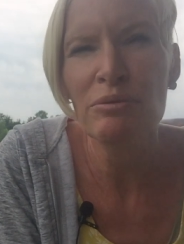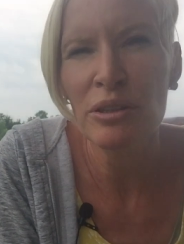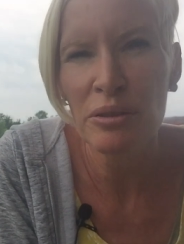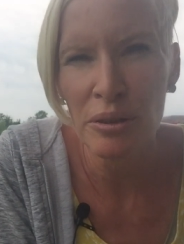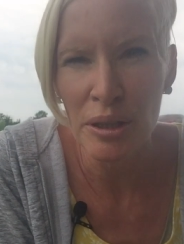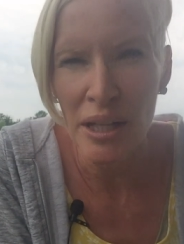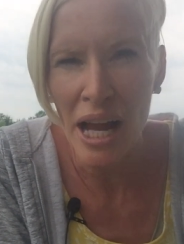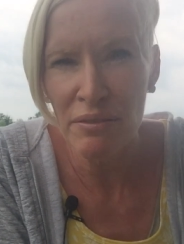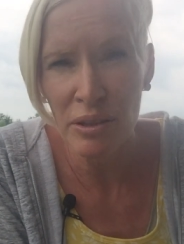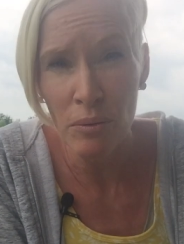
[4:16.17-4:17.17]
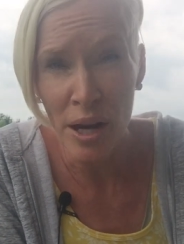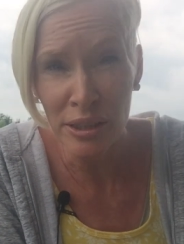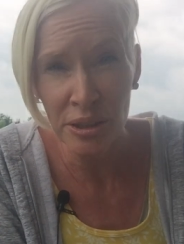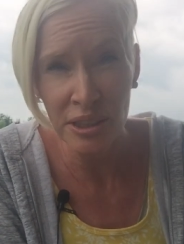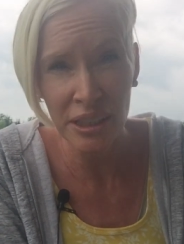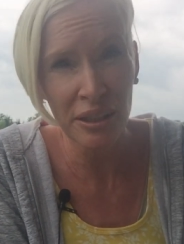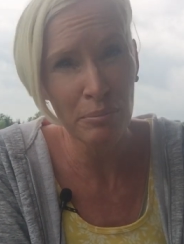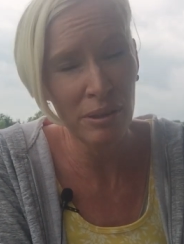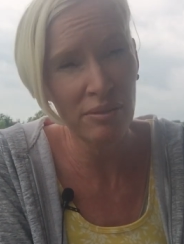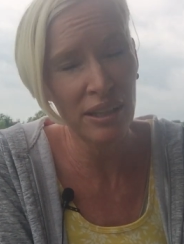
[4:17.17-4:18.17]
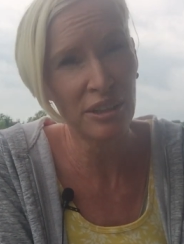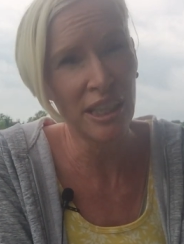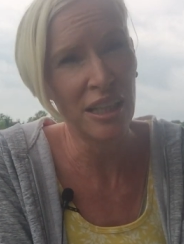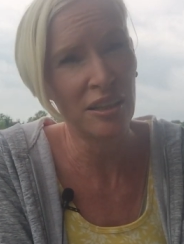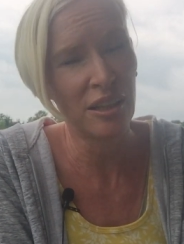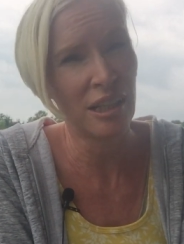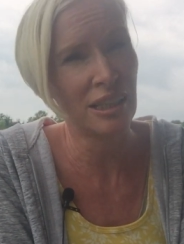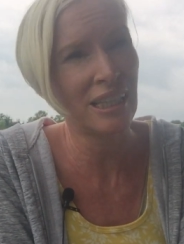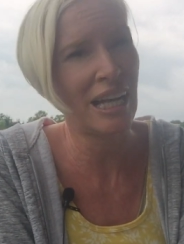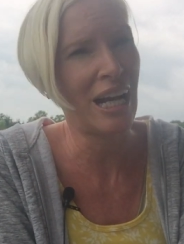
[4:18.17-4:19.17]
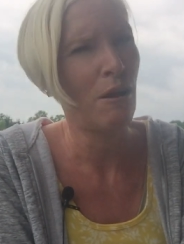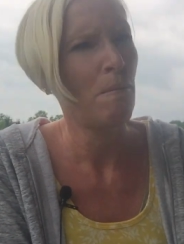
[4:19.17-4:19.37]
of you who are avid watchers here at Above Life Channel are going to say,